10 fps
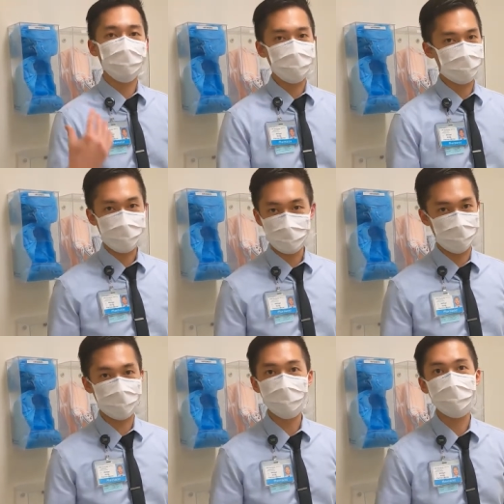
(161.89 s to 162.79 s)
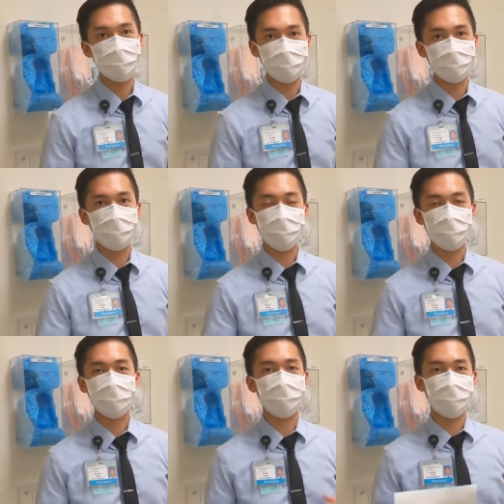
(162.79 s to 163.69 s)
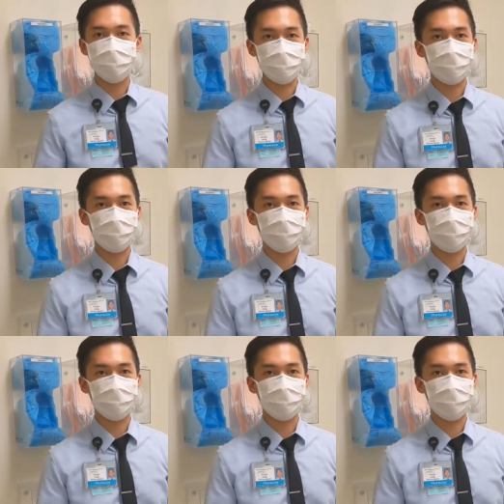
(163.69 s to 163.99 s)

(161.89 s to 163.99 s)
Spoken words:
sterile. So make sure that there's no